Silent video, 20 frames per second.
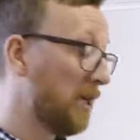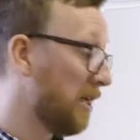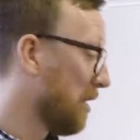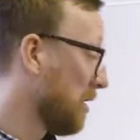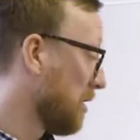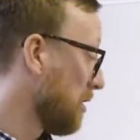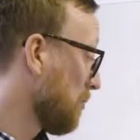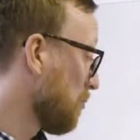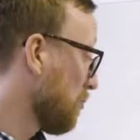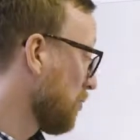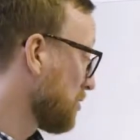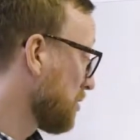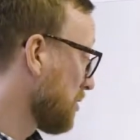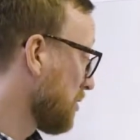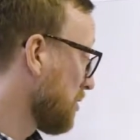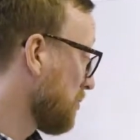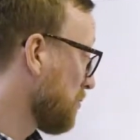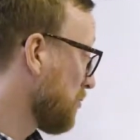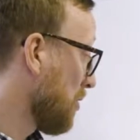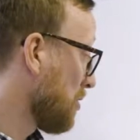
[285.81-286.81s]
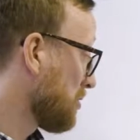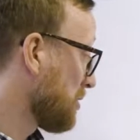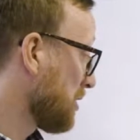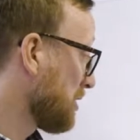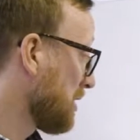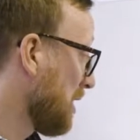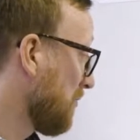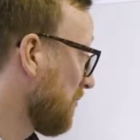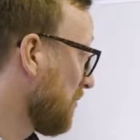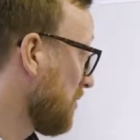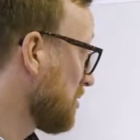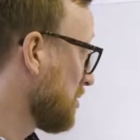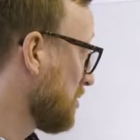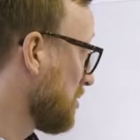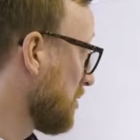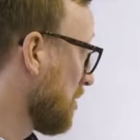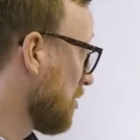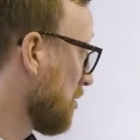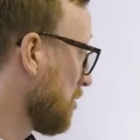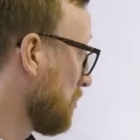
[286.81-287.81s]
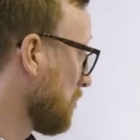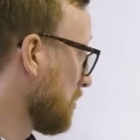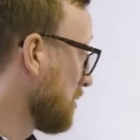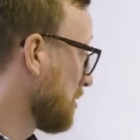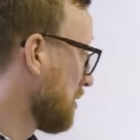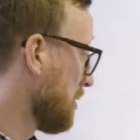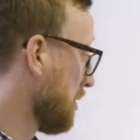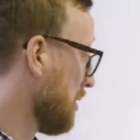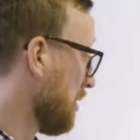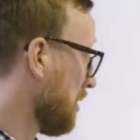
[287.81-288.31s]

in the return project definition document.